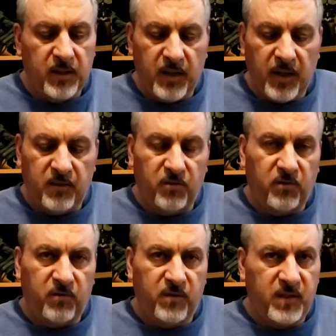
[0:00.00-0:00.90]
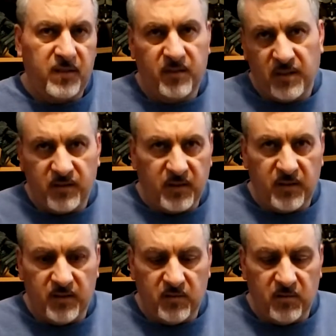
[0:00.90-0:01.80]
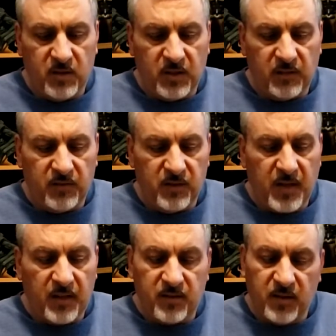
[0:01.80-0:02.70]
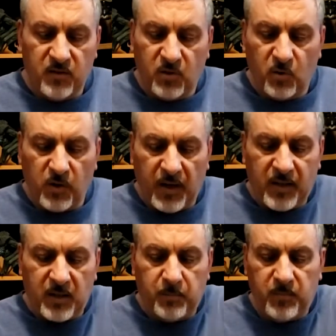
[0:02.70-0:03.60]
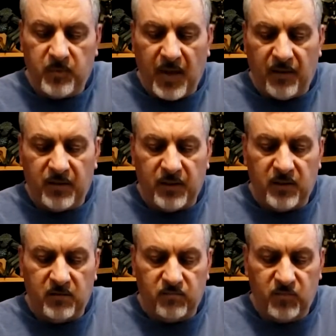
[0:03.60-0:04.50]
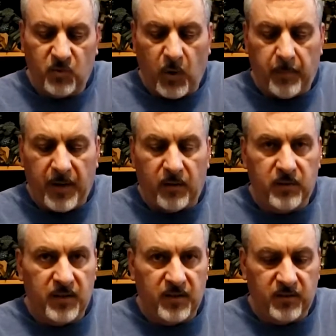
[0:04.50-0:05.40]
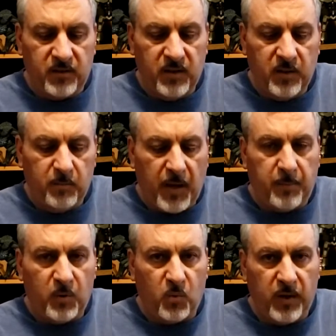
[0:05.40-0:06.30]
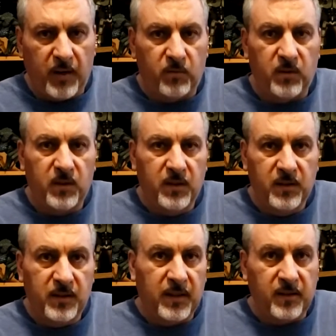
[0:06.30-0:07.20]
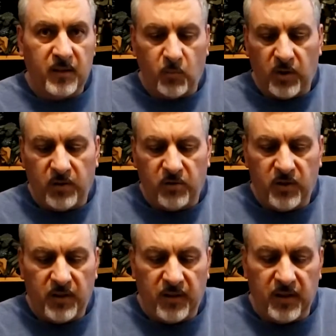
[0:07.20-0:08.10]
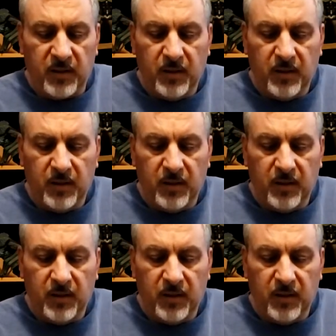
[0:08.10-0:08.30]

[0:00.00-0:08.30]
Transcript: and there's 6 discs in the given sets, so you end up having to swap out discs, popping one out to get to the one underneath it.